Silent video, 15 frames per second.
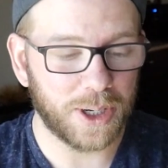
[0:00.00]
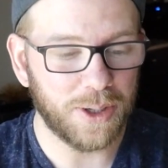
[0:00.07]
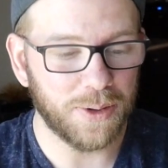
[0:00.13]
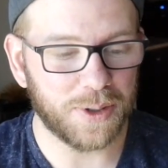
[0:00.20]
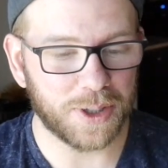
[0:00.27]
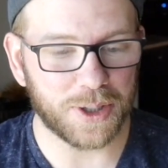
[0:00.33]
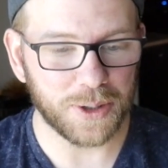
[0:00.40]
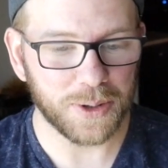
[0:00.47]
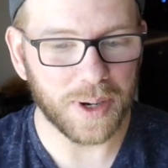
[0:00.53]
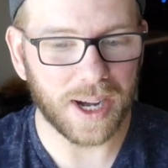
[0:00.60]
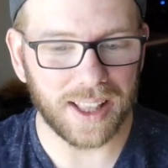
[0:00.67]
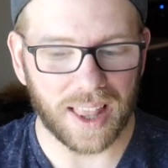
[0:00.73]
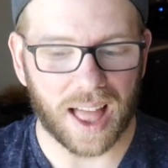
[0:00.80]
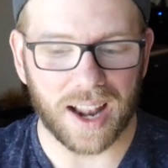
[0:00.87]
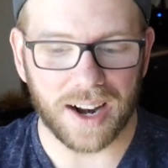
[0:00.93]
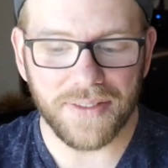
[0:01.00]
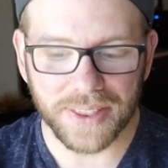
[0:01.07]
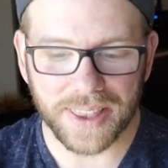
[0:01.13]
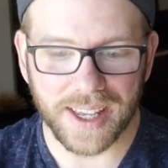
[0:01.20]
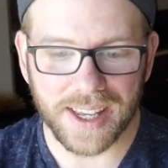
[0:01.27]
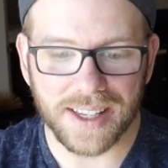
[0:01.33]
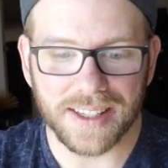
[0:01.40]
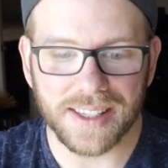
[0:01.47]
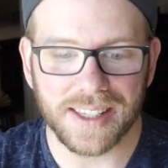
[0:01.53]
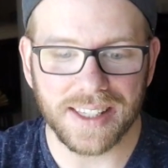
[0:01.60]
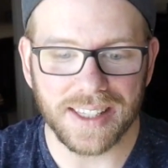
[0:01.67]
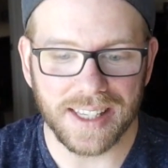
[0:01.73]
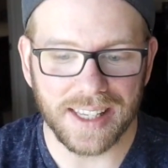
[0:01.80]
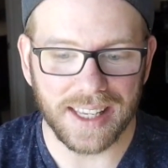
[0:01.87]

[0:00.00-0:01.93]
you do a lot of things